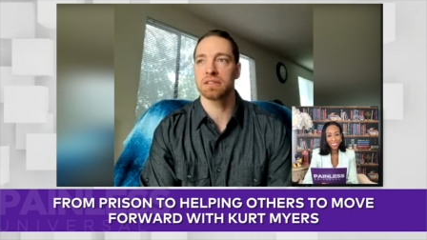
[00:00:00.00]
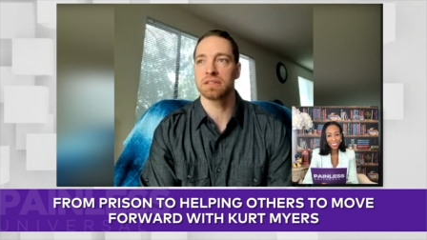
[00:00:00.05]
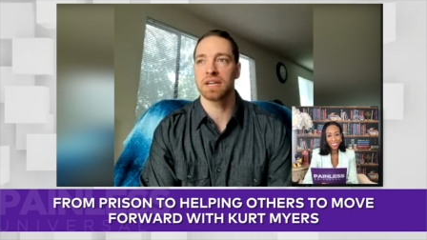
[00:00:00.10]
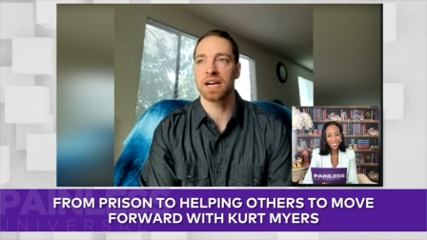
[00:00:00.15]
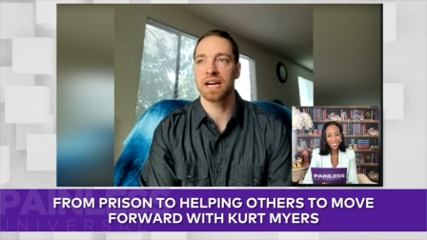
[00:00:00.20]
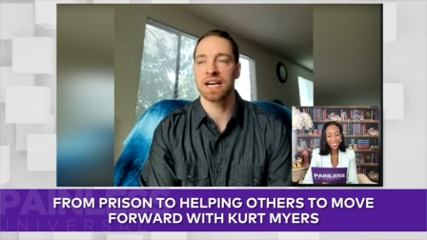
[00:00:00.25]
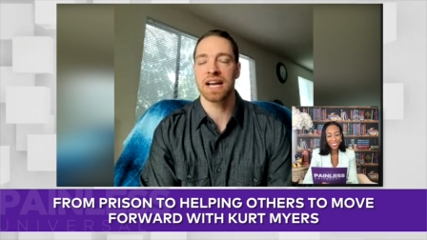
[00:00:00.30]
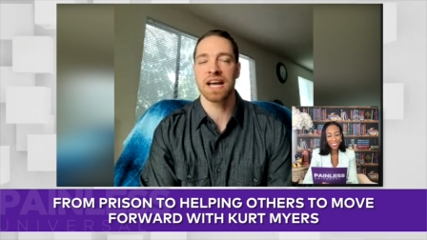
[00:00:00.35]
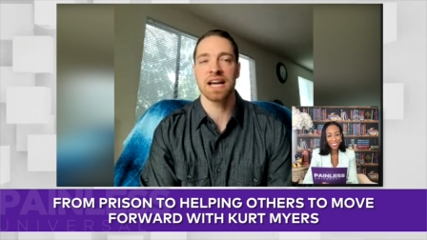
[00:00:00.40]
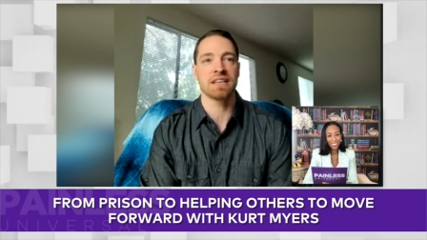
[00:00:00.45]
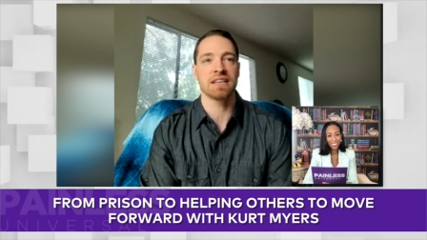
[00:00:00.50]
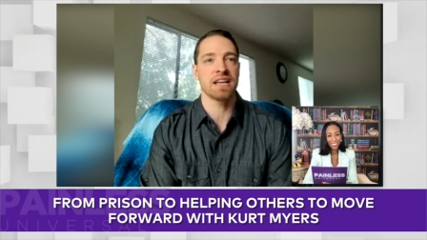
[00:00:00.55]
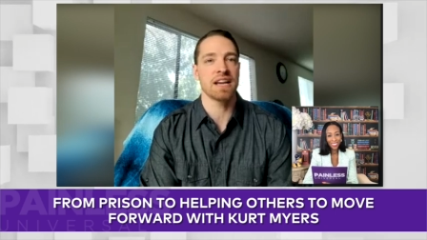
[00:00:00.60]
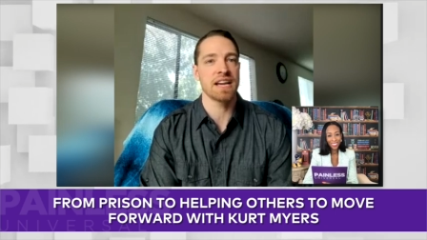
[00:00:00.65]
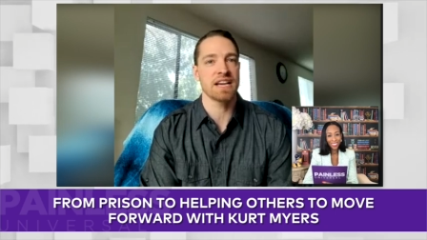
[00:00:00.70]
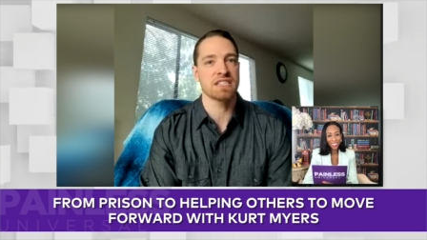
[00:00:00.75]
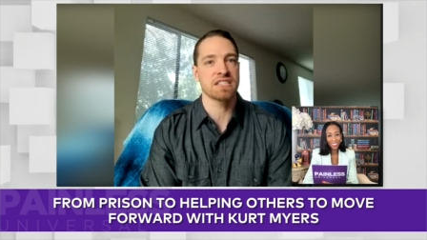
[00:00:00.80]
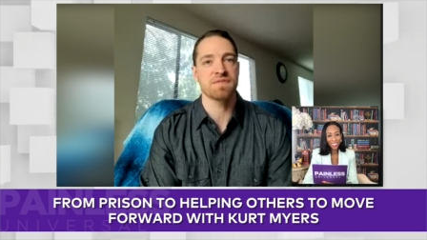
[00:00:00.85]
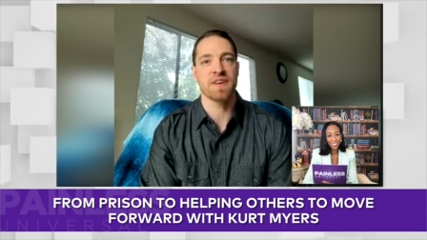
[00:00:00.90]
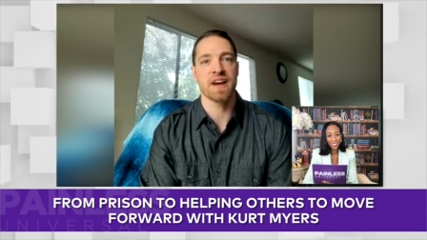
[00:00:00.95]
I had the
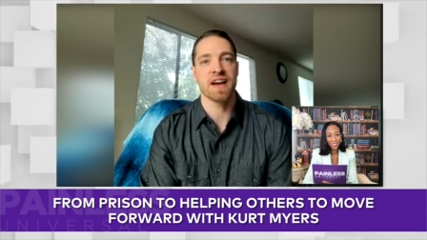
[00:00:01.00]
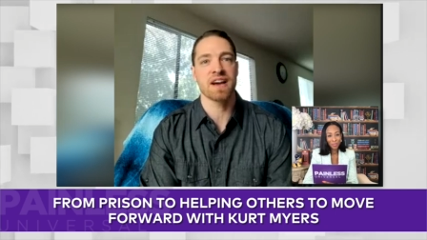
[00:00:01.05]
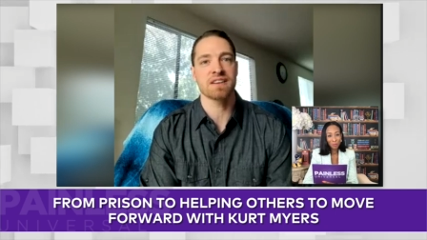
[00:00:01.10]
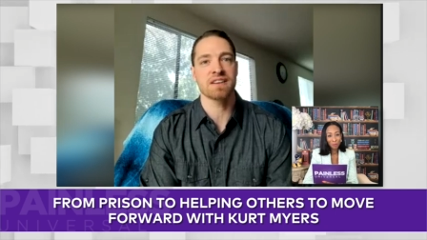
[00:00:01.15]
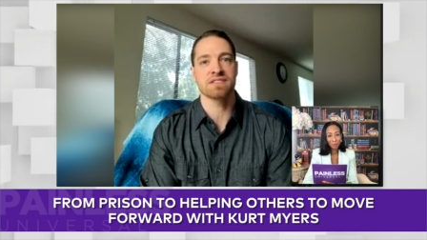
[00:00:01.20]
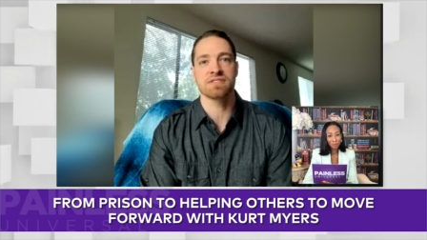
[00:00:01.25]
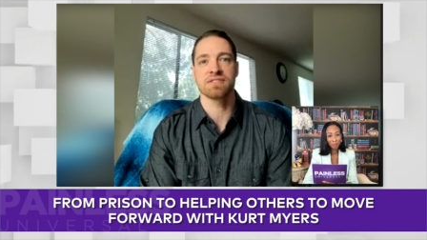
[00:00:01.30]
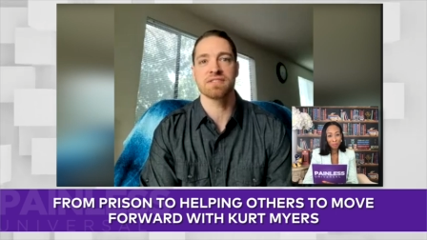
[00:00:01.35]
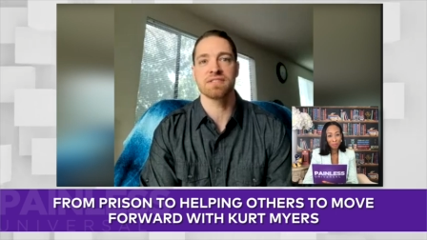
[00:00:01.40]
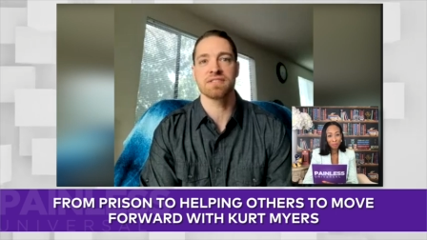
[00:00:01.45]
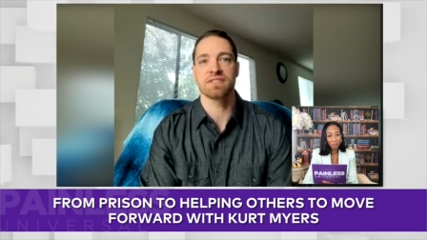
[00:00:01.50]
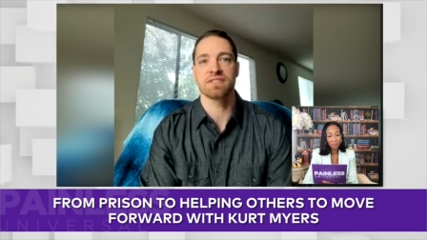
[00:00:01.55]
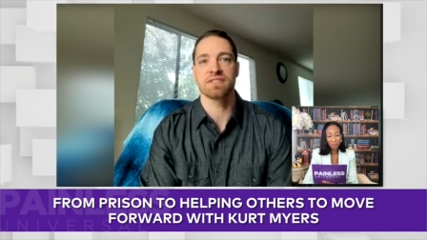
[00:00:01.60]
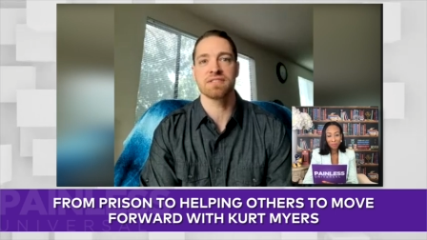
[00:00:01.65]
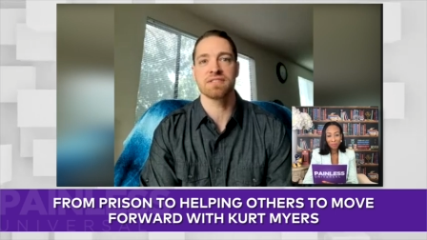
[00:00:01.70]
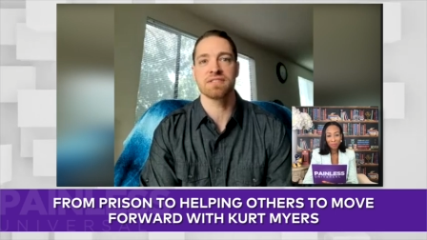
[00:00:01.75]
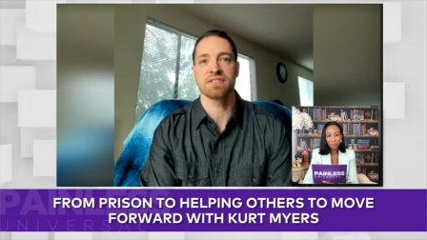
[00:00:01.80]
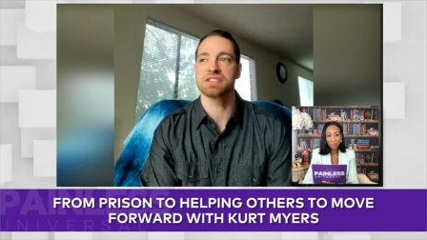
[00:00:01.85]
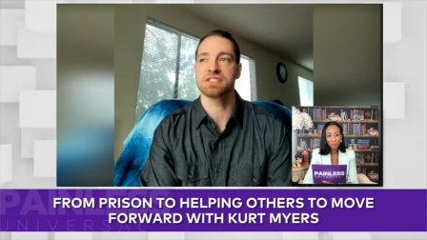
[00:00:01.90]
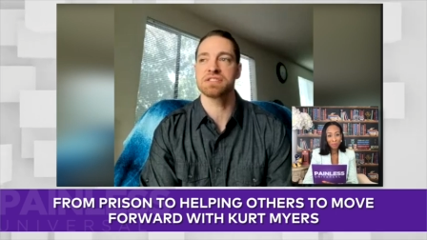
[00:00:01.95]
HVAC
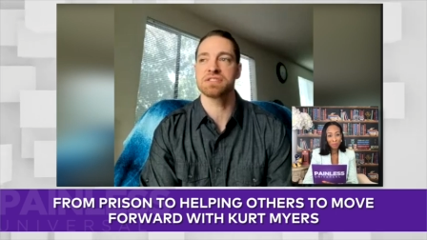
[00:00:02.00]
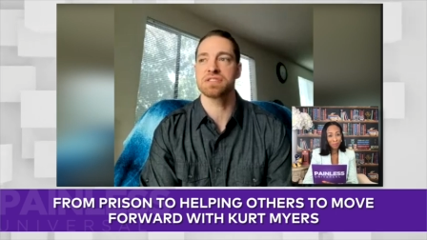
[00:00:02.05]
certification.